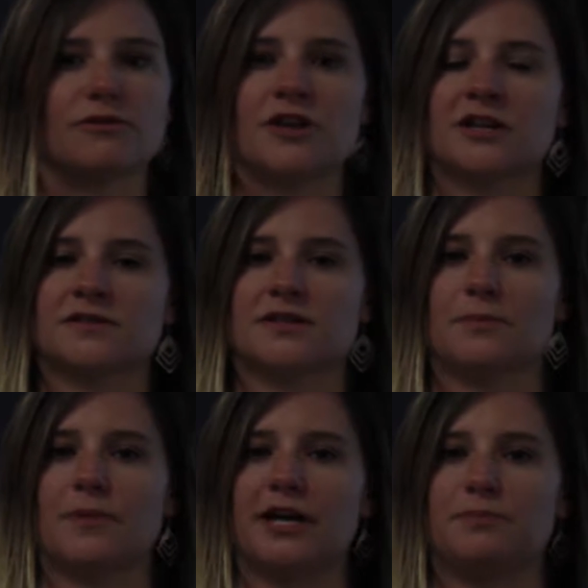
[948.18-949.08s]
things
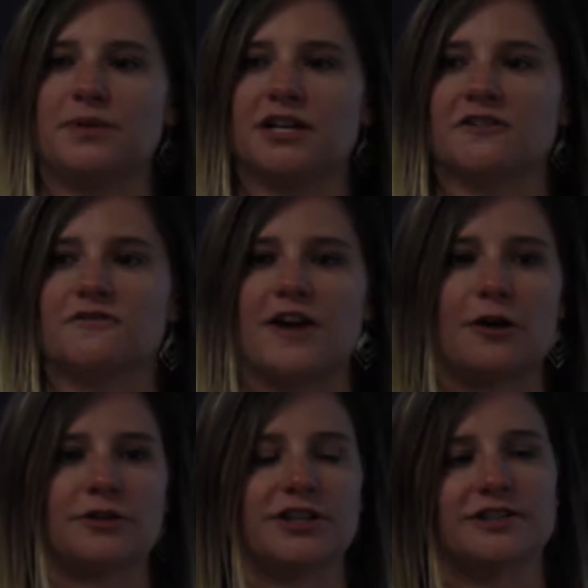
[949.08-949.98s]
that might be
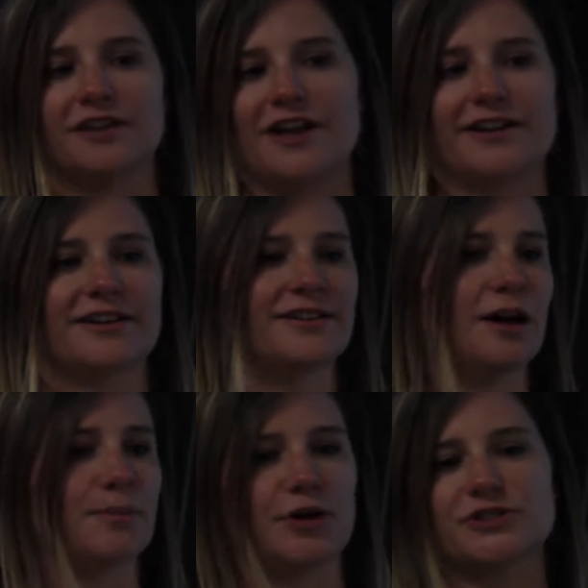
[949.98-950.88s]
confounded, like
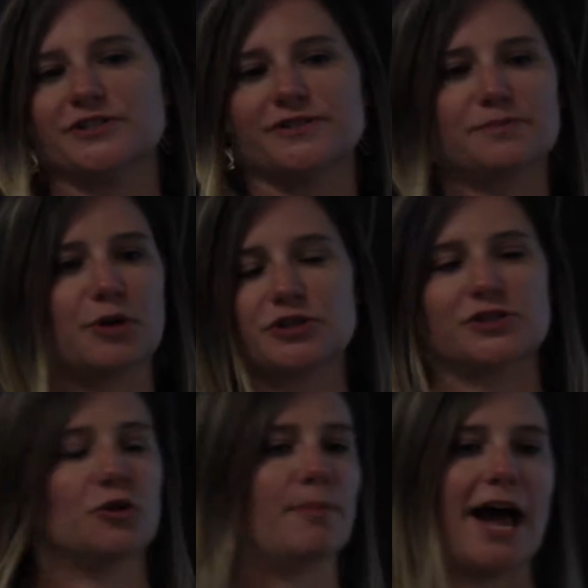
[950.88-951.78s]
a person's
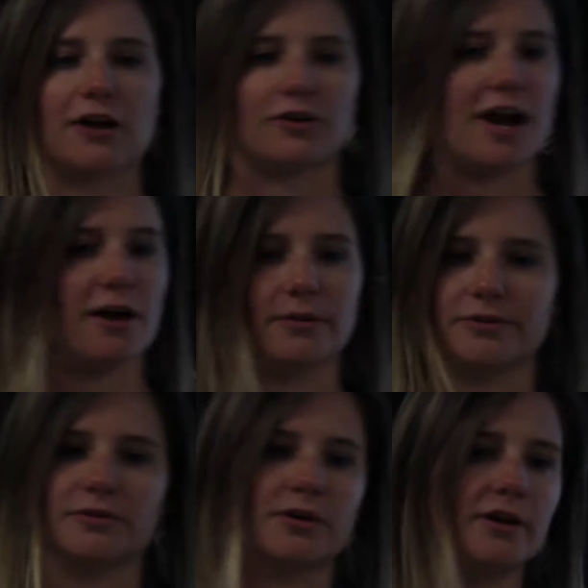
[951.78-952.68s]
personal
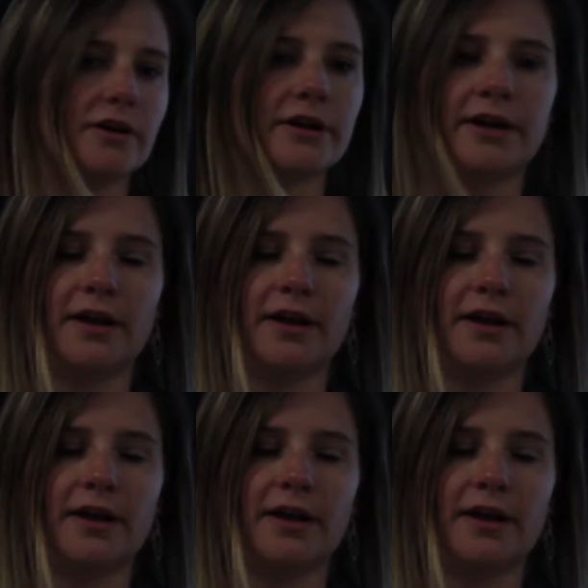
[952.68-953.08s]
background or